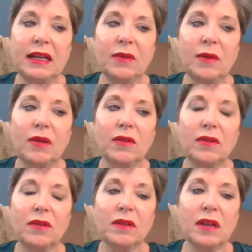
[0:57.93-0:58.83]

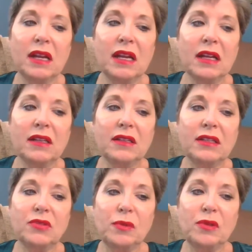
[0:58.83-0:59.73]
greater
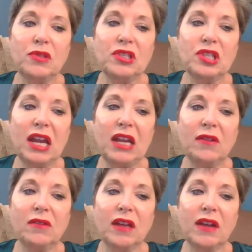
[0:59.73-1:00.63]
distribution
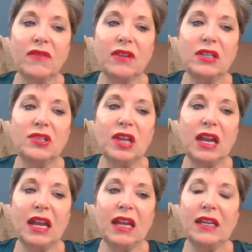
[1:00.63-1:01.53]
channel coverage,
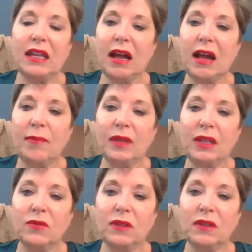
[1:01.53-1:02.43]
and
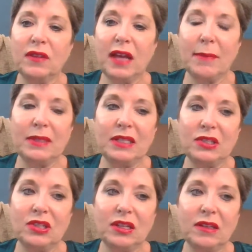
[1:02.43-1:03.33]
entry of
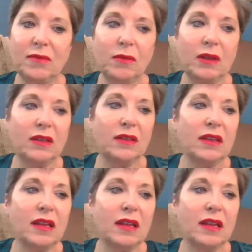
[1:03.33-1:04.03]
competition when